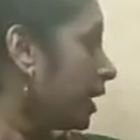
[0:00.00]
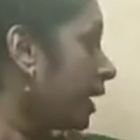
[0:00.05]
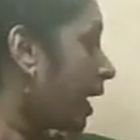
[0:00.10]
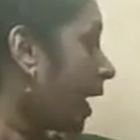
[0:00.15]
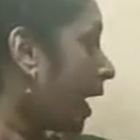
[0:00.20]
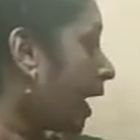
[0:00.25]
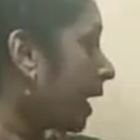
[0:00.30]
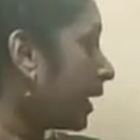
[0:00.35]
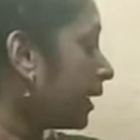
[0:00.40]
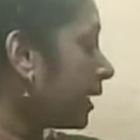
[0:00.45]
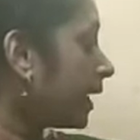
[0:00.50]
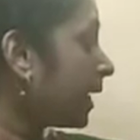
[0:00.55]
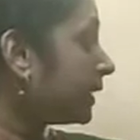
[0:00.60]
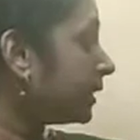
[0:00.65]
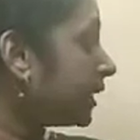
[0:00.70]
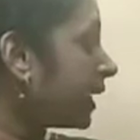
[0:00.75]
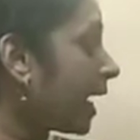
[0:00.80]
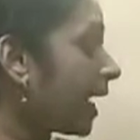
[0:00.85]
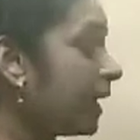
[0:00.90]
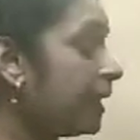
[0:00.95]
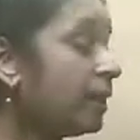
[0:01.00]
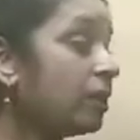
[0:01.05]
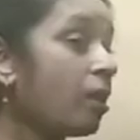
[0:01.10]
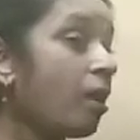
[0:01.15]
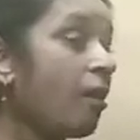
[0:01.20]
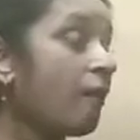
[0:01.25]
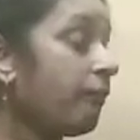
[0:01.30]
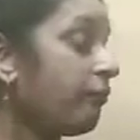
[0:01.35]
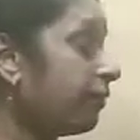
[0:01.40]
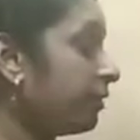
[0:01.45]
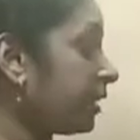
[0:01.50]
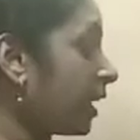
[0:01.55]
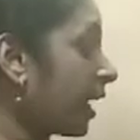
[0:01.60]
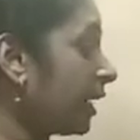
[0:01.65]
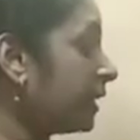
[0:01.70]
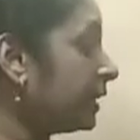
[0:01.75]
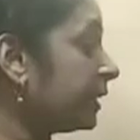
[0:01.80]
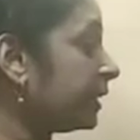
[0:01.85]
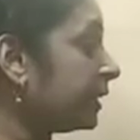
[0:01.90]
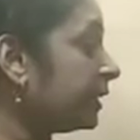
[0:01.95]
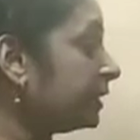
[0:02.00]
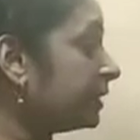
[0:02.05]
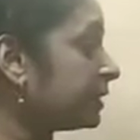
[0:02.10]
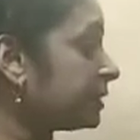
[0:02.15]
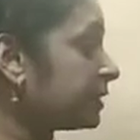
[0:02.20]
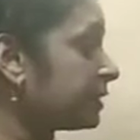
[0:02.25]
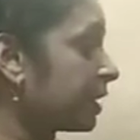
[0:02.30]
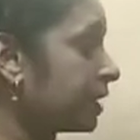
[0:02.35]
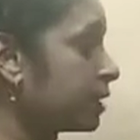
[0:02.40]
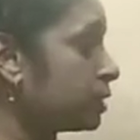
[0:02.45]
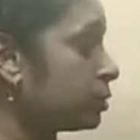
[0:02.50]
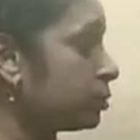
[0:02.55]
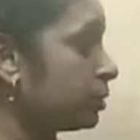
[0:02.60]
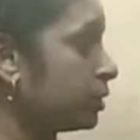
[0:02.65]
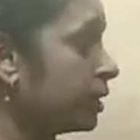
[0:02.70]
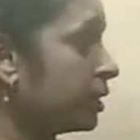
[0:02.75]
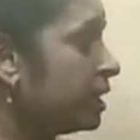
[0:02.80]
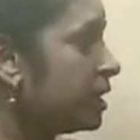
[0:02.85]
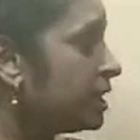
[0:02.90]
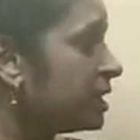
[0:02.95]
And at the end of 19th century,